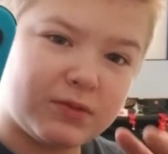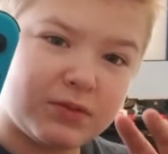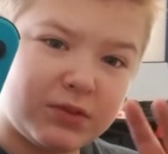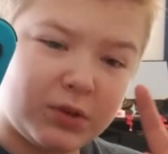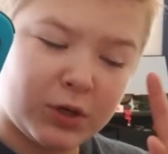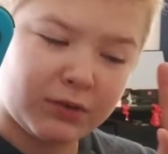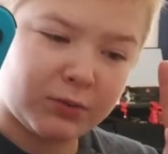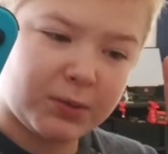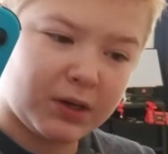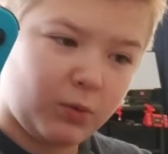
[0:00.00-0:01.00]
you'd have to
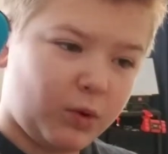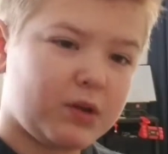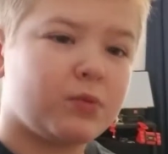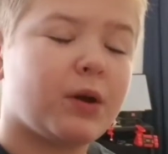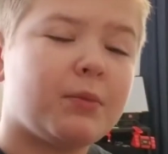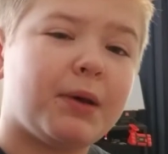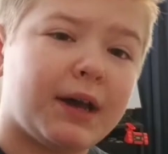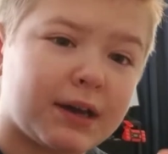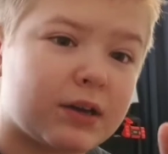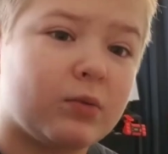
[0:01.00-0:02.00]
buy one red
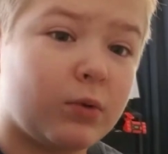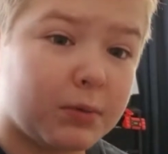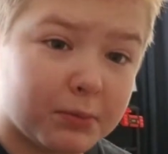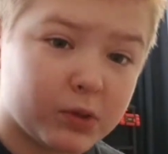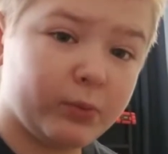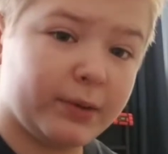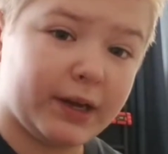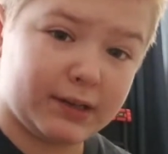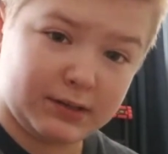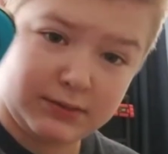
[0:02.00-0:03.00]
pack and one blue
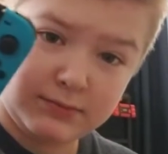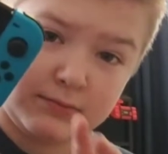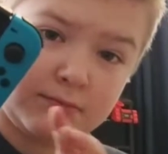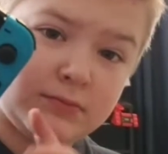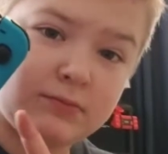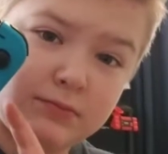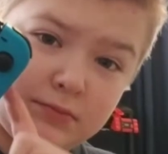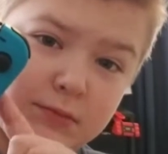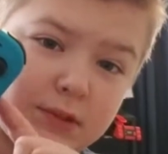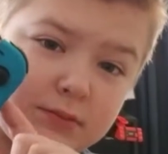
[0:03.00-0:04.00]
pack
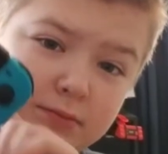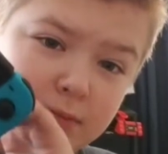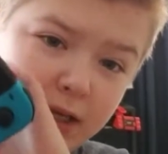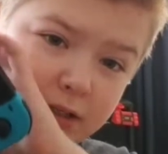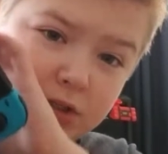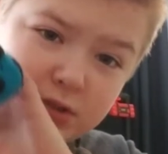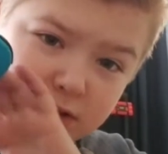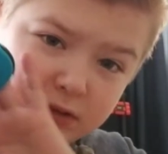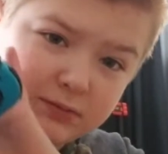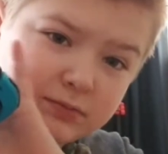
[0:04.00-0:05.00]
to
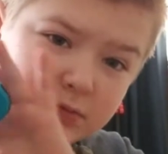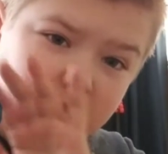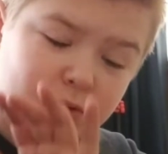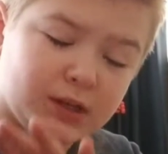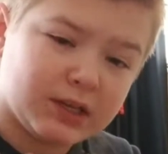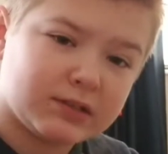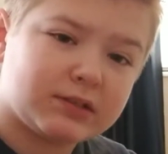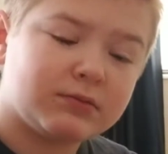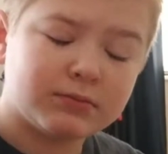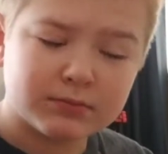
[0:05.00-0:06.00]
actually do
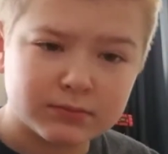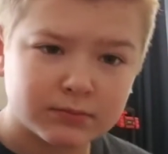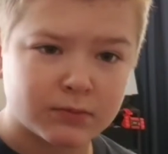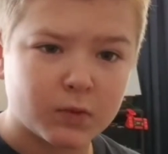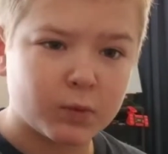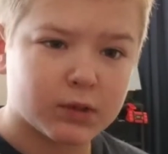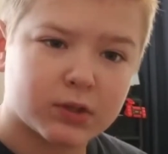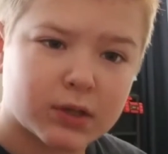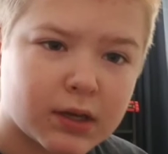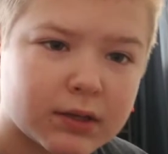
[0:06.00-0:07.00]
this,
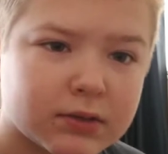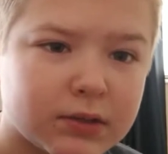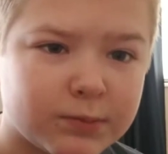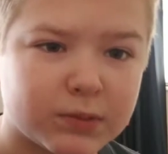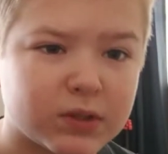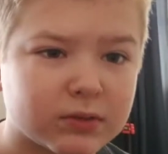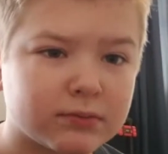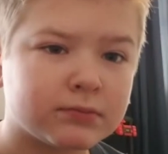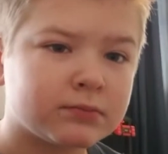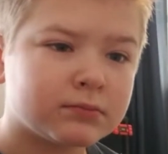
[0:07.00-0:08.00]
which kind of seems
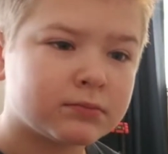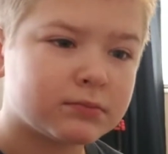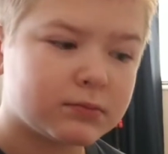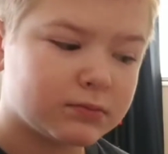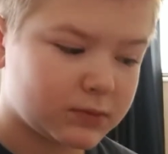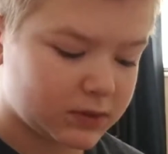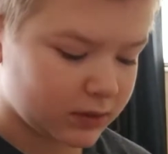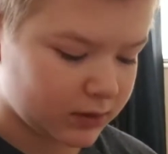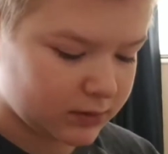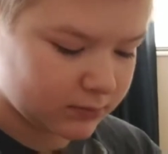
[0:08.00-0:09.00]

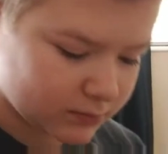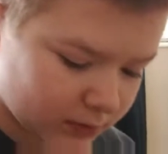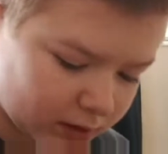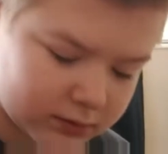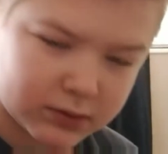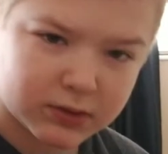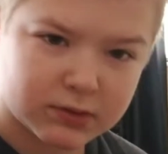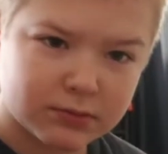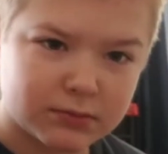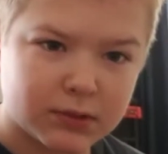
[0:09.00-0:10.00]
silly and
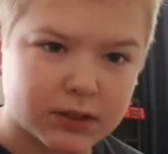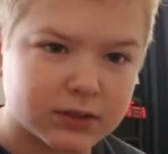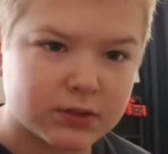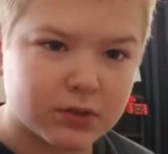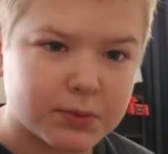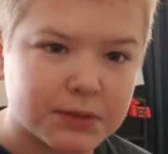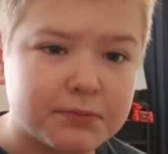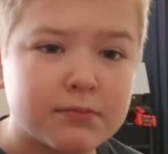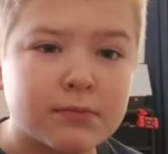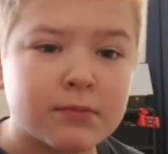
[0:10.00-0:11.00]
just kind of stupid.
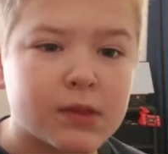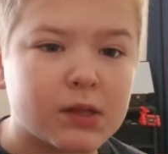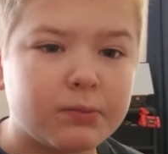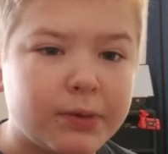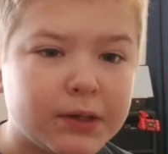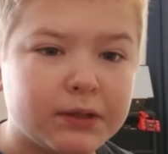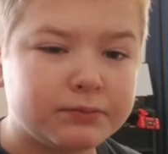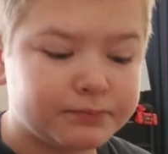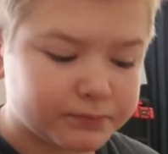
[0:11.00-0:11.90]
But